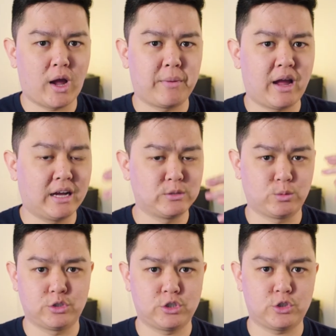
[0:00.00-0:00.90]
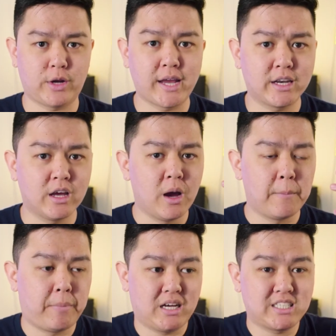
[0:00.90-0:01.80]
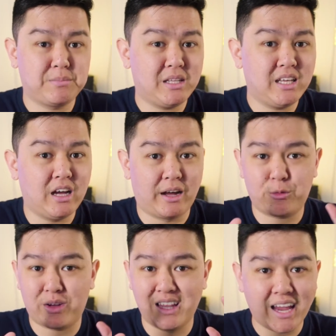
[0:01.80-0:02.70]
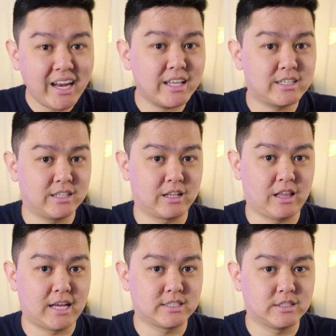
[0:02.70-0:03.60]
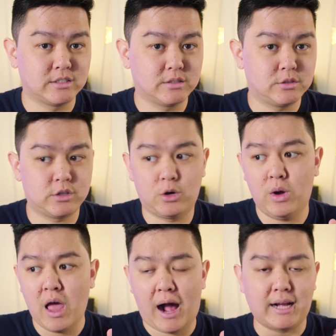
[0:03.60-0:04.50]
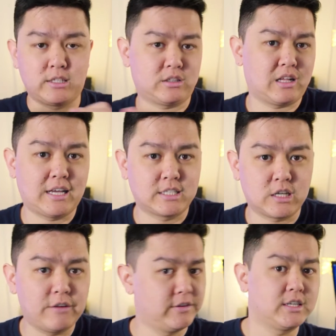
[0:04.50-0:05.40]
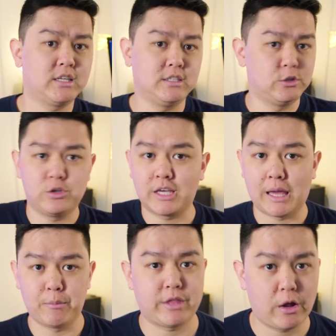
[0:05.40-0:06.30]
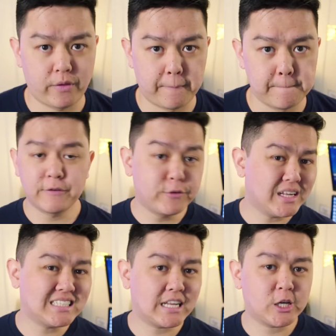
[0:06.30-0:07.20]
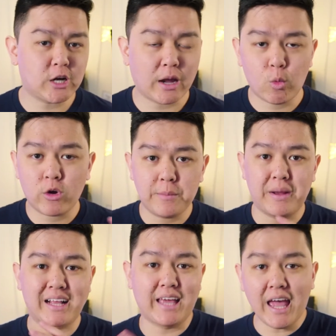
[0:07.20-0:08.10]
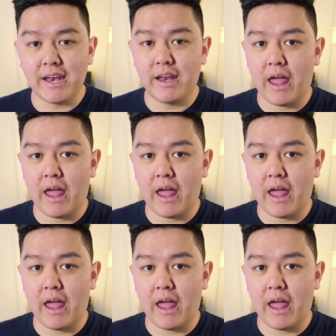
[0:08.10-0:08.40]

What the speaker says: my eyes were strained, possibly unrelated to the glasses. So I took the glasses off and continued to game without them. A few days later, I wore them again